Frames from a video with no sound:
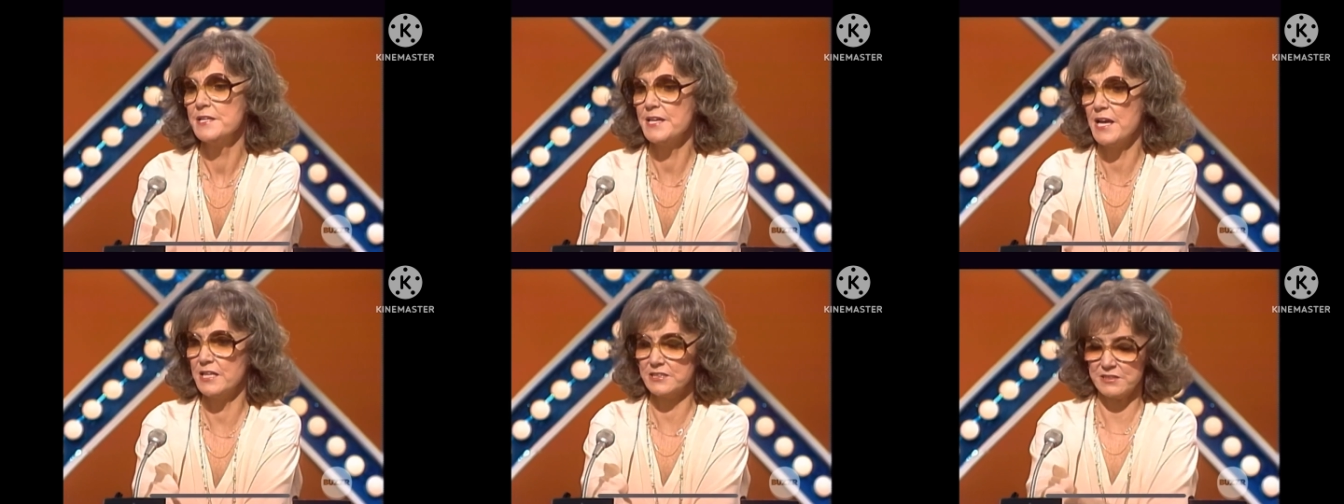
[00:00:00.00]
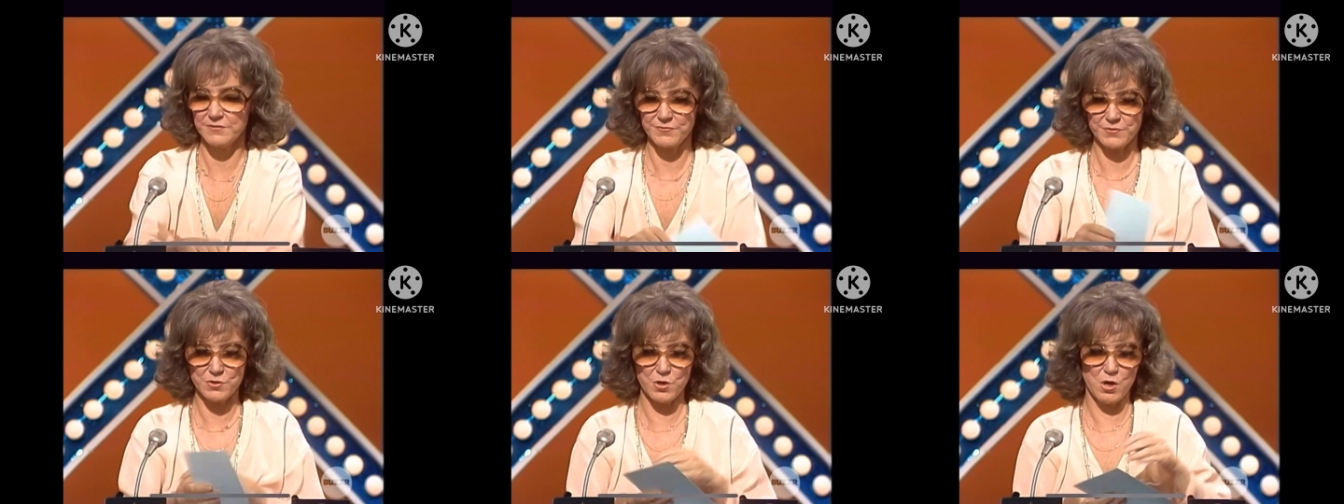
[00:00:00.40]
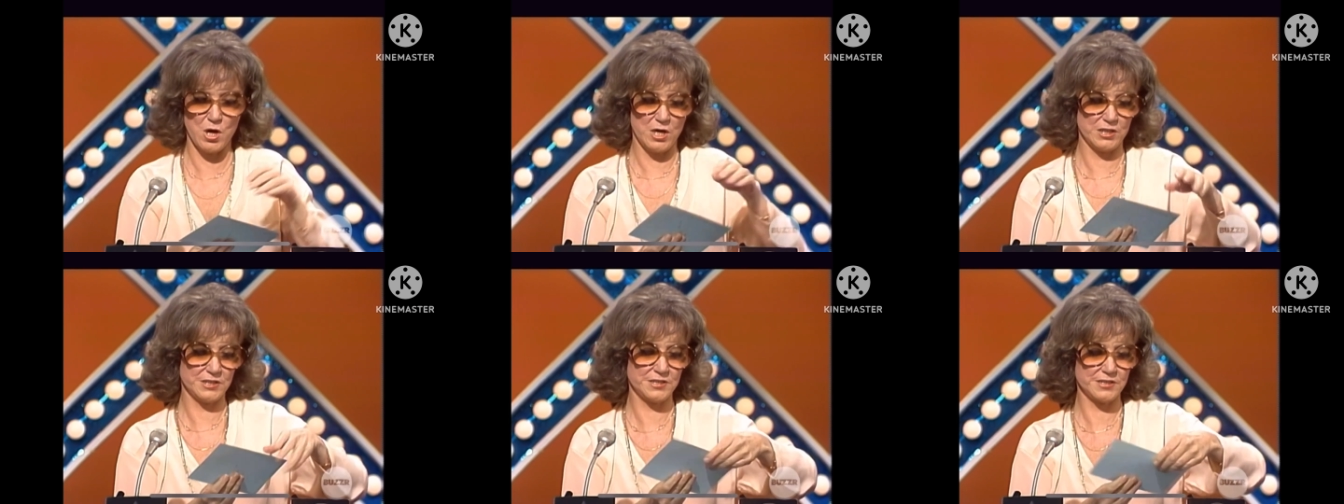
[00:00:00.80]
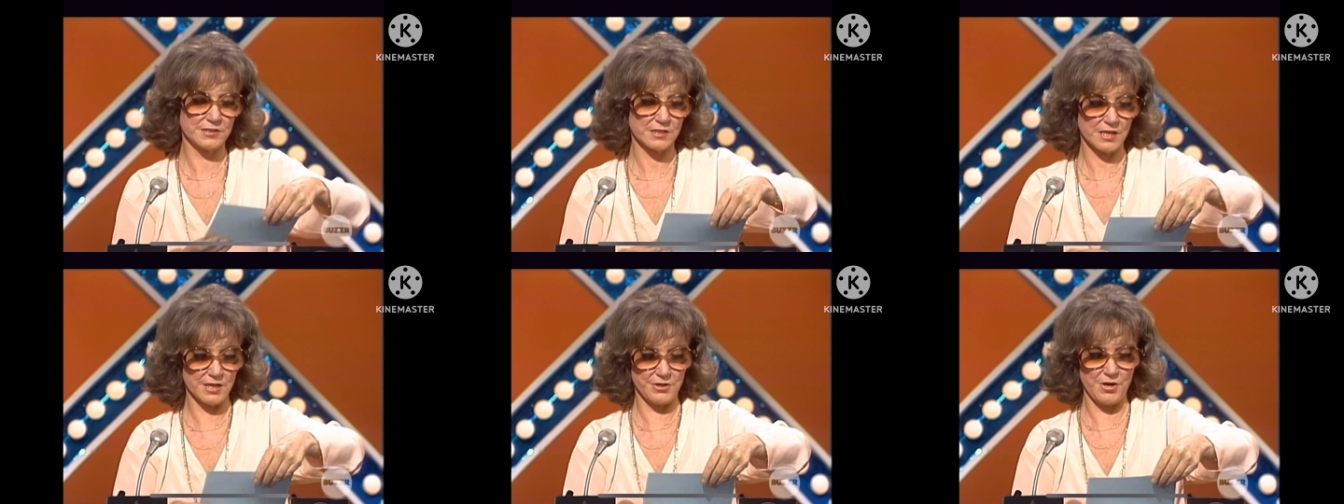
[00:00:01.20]
Yes, of course
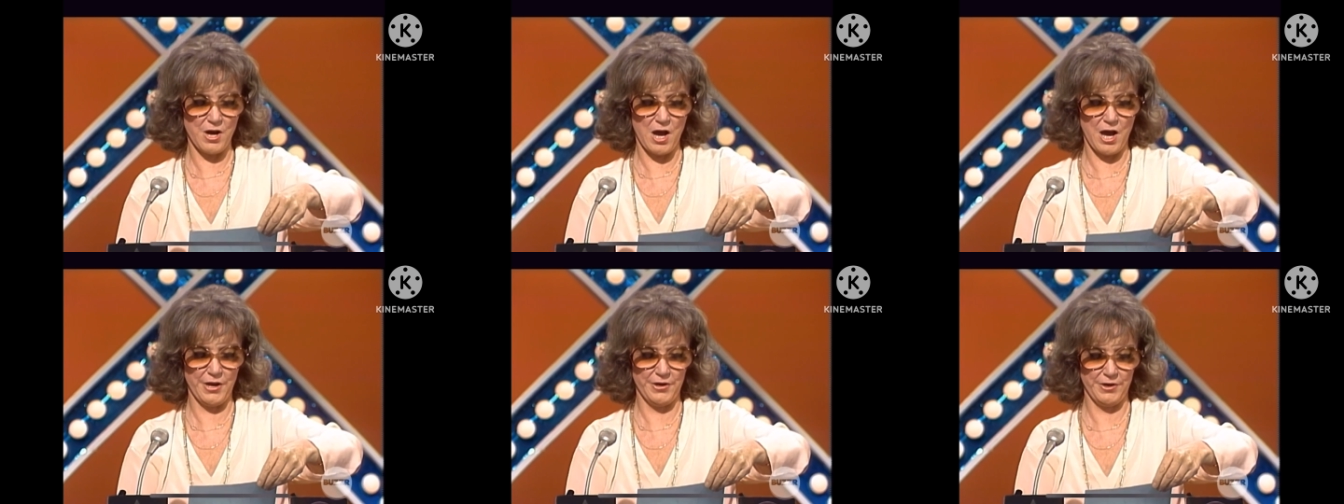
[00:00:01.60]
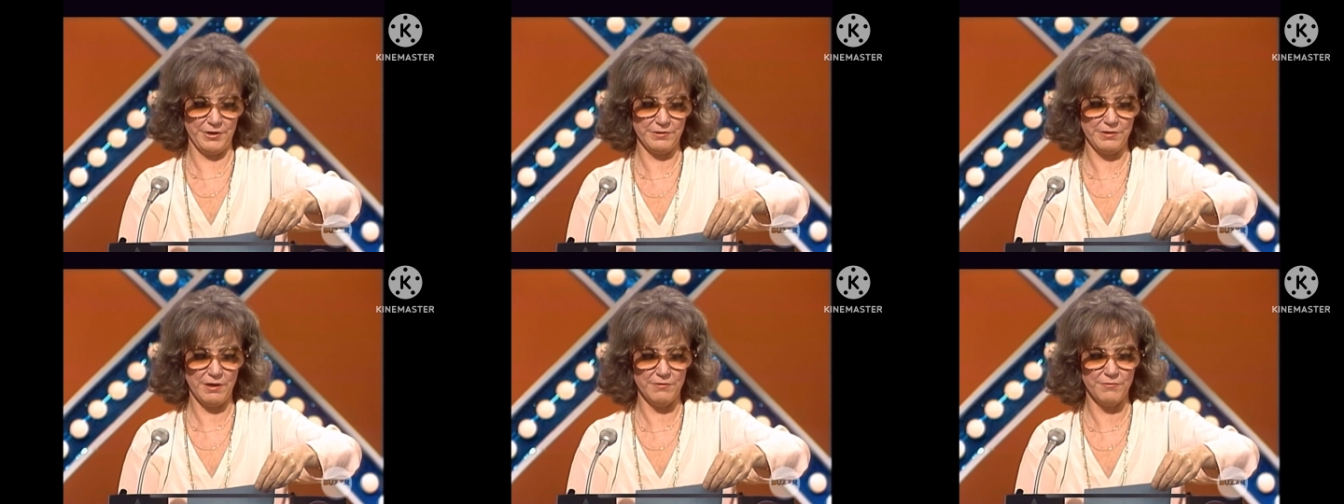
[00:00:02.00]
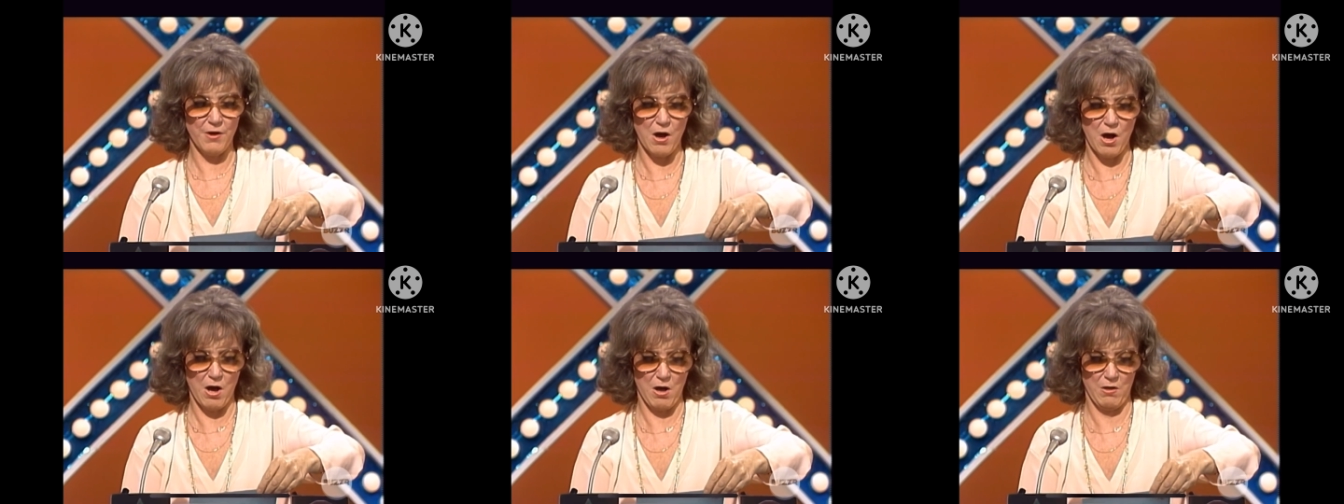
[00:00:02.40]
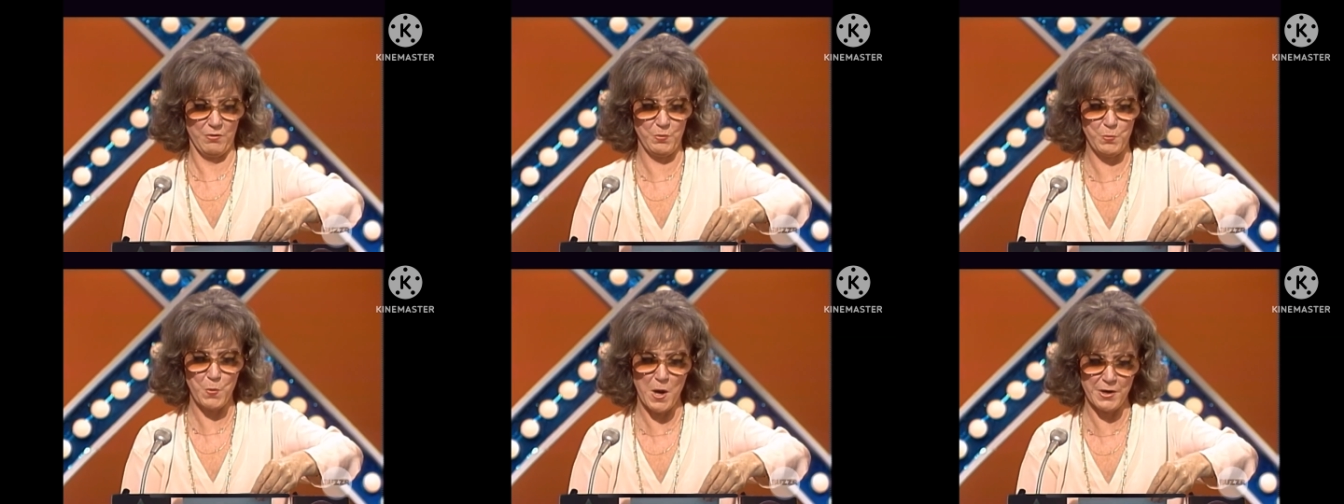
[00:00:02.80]
in honor of all
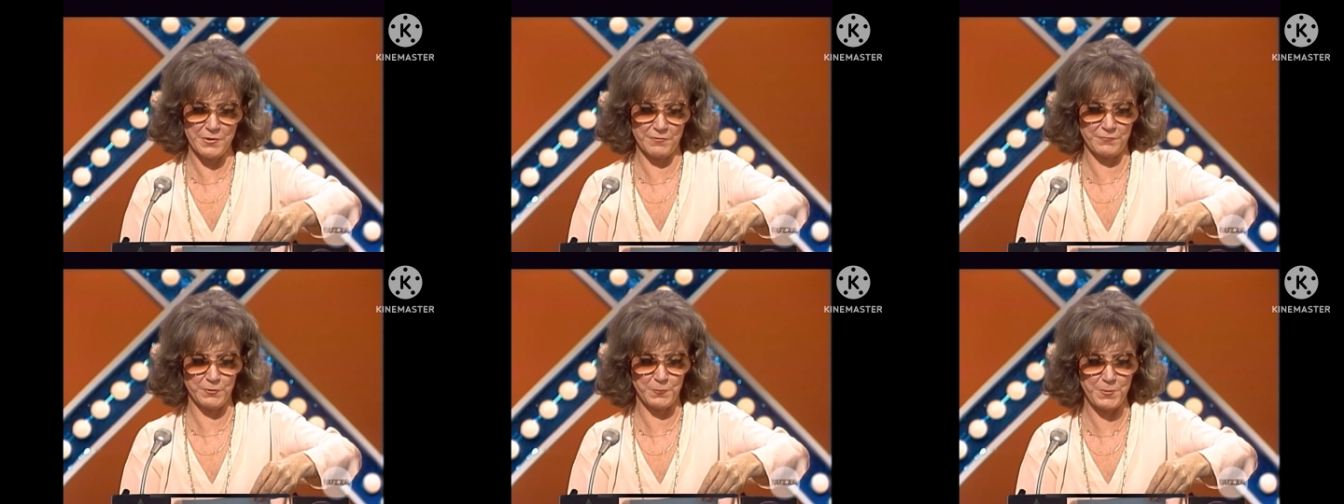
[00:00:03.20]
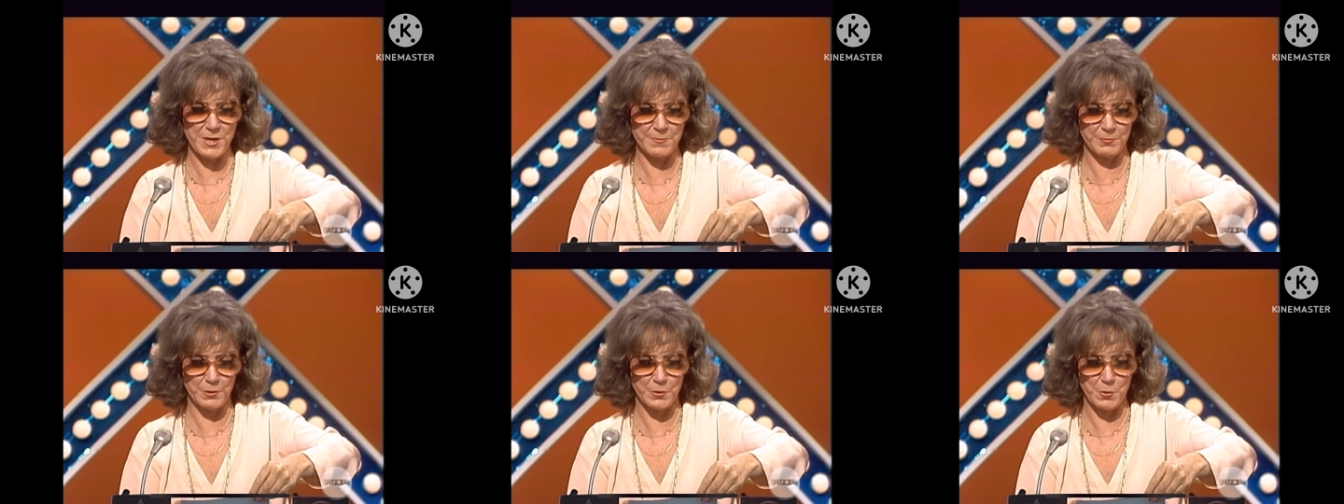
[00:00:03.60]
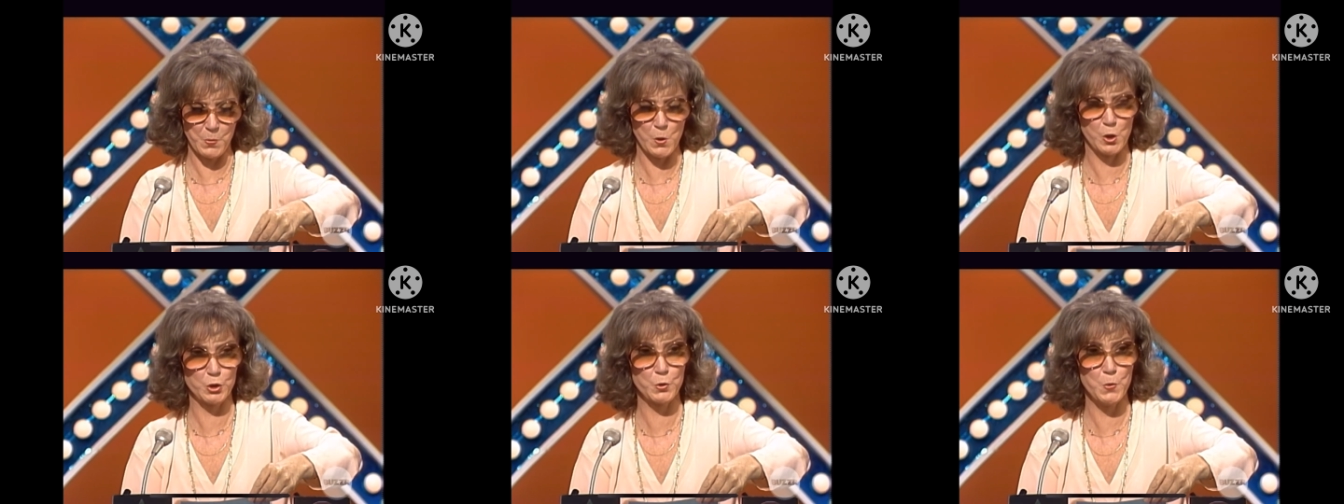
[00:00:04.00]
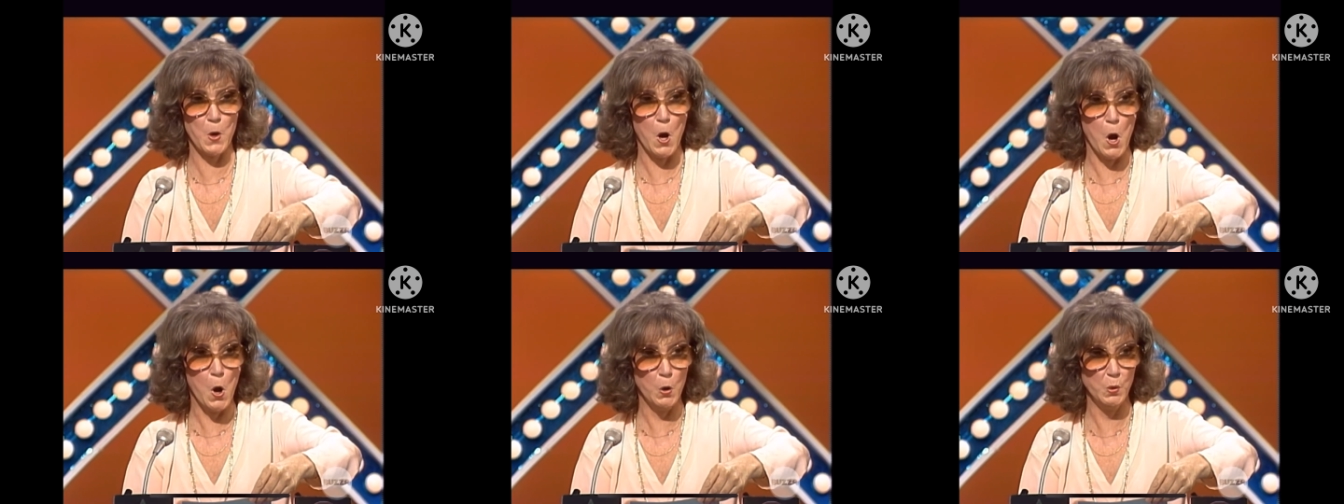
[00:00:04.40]
the wonderful people in the world who
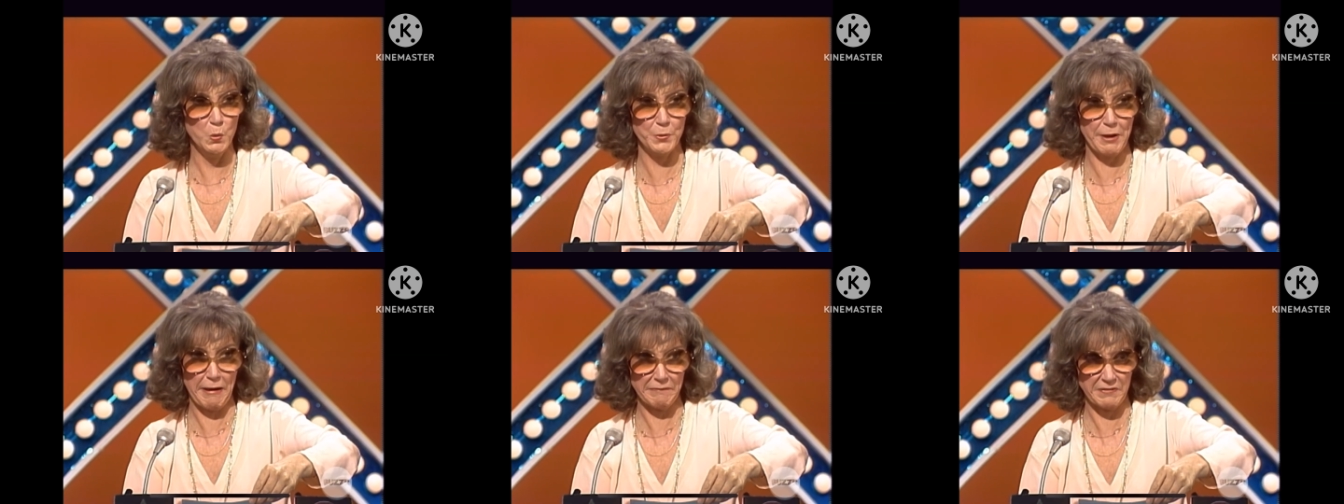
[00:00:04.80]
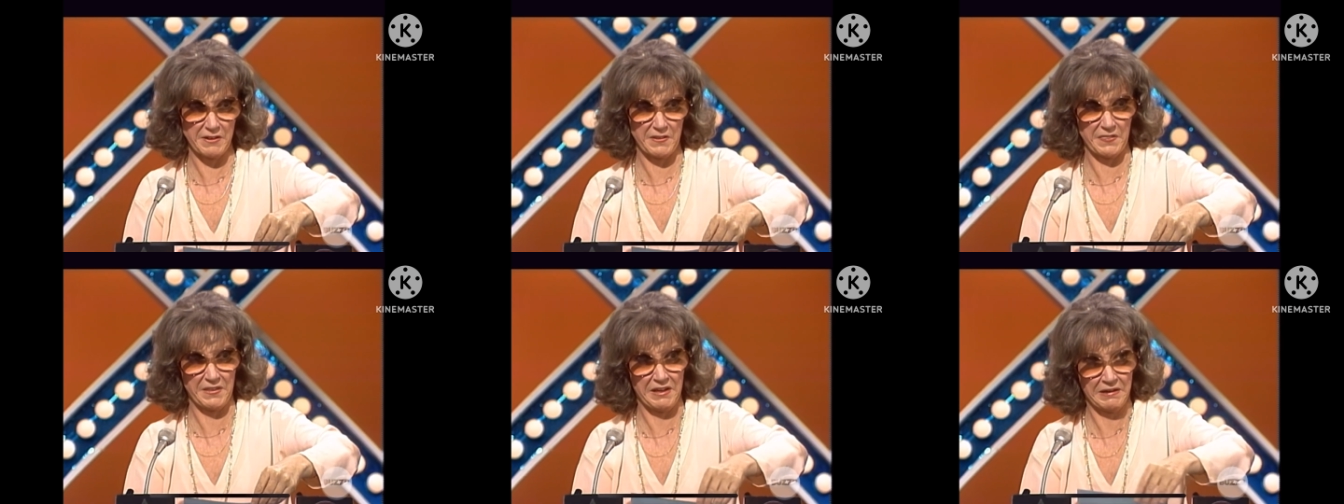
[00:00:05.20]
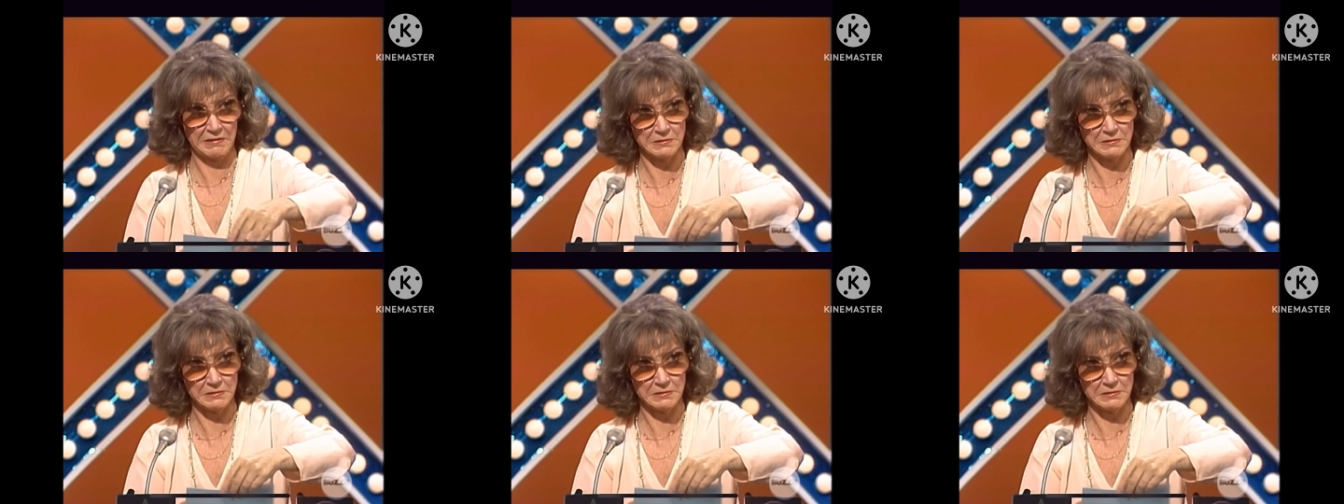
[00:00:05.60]
own everything